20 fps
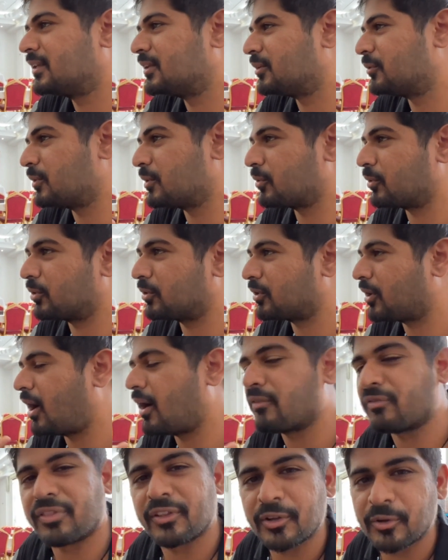we were
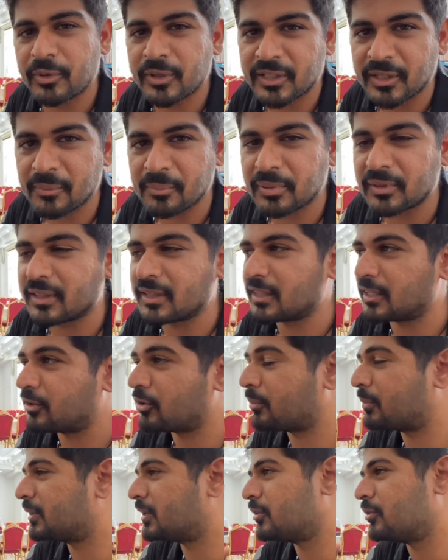off the grid completely.
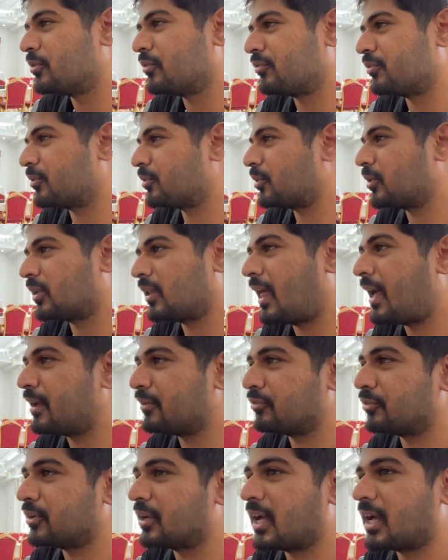Nobody knew if we were
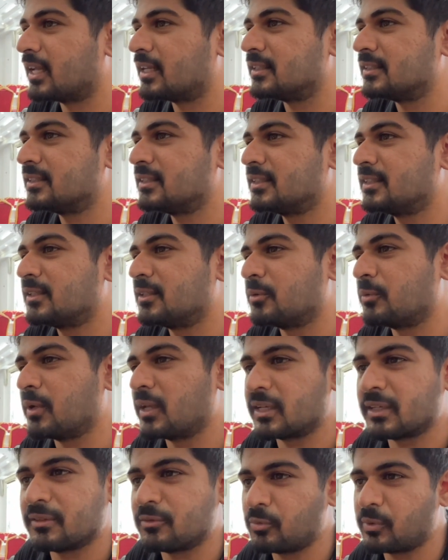alive or not.
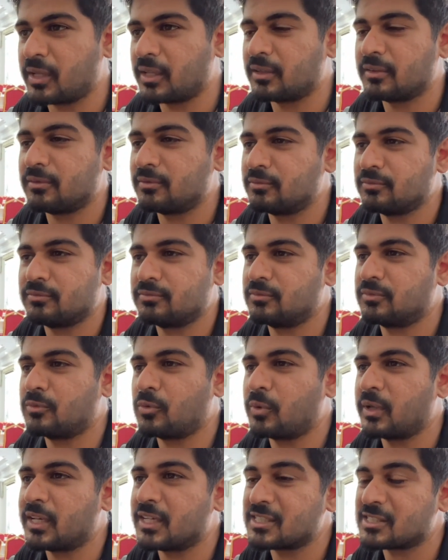We had
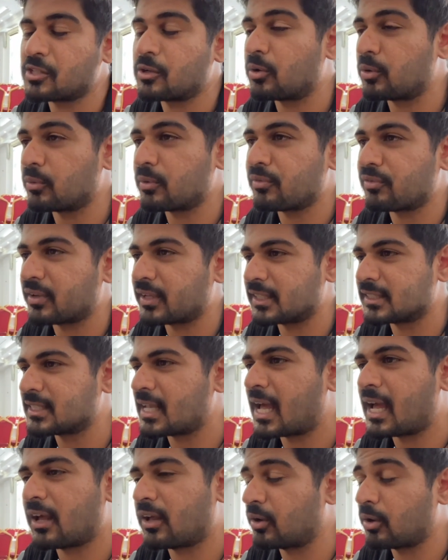witnessed a horrific
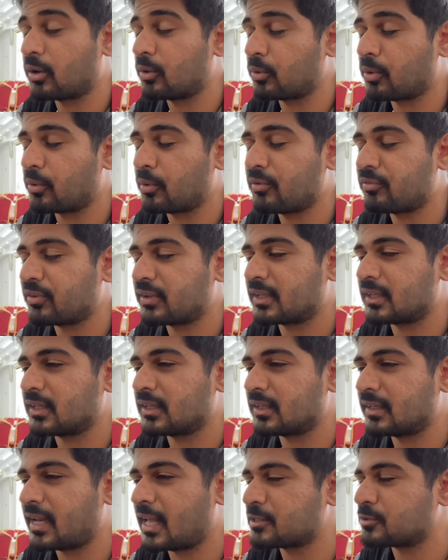attack, or a horrific
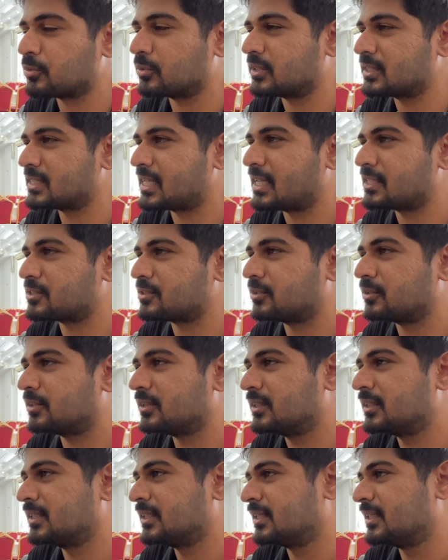natural disaster,
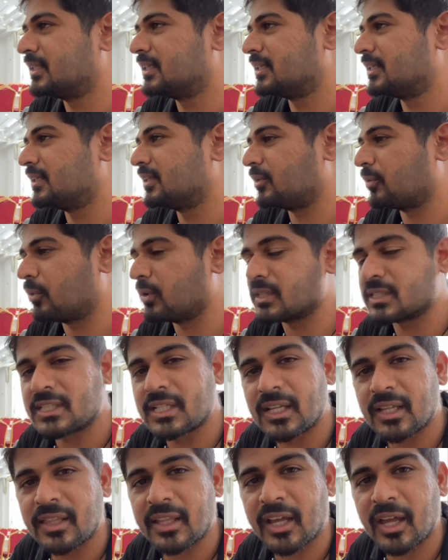was
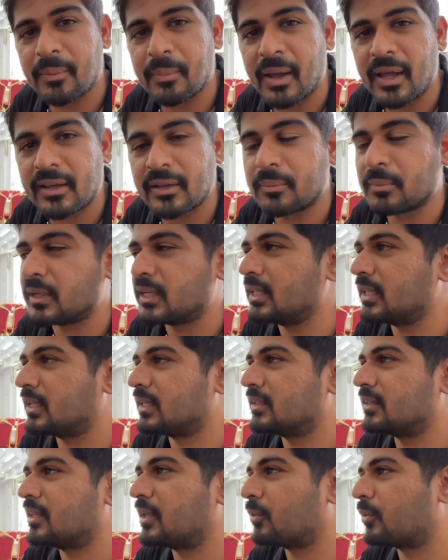the Chabad in Manila.
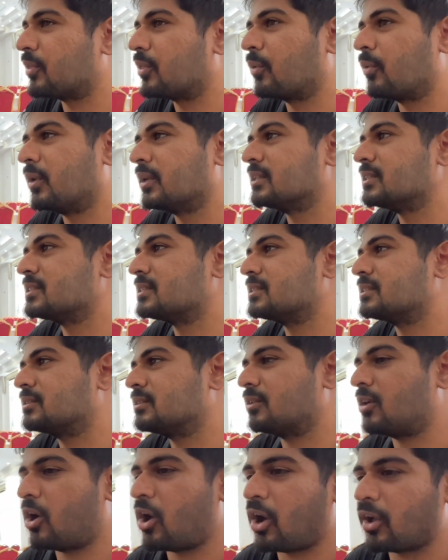They were the ones
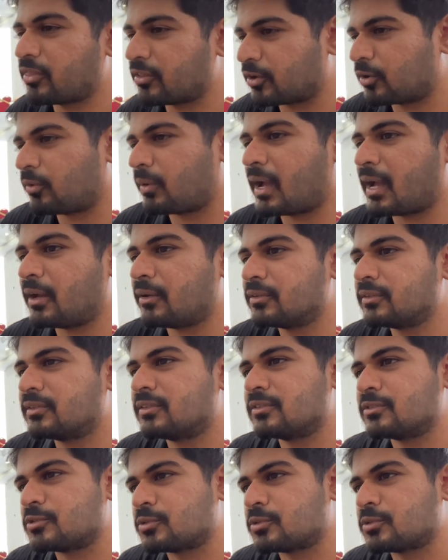on the ground